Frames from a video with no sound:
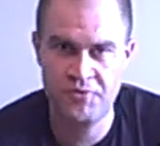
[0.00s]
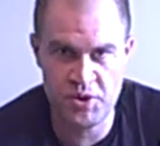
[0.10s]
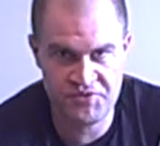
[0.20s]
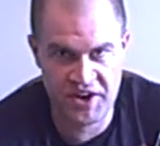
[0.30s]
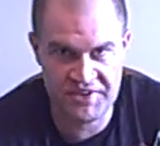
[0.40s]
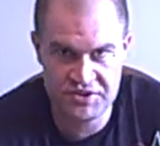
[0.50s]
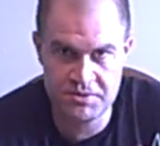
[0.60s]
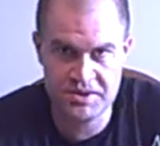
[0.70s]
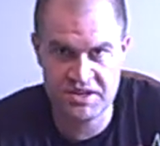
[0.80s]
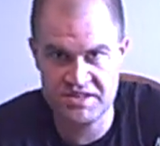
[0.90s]

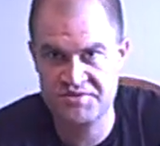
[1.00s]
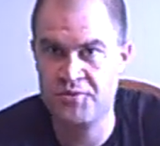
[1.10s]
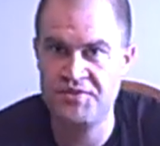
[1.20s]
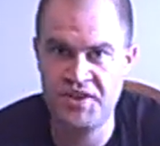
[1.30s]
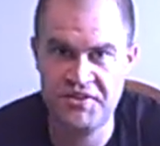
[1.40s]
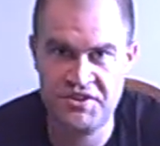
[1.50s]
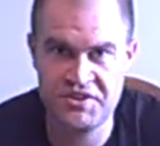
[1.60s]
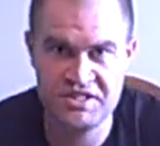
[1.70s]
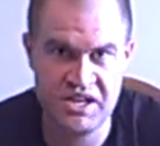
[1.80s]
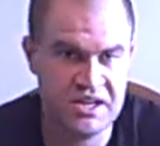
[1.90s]
45 cubic inch,
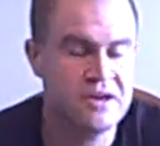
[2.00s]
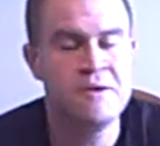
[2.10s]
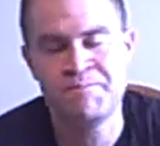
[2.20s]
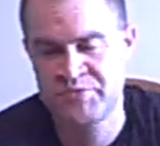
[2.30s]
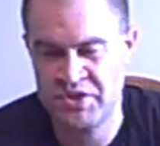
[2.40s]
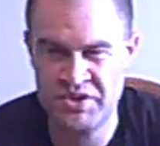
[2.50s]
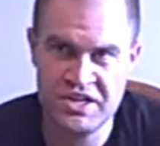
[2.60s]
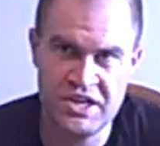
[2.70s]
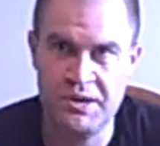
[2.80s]
4,500 tank, you're going to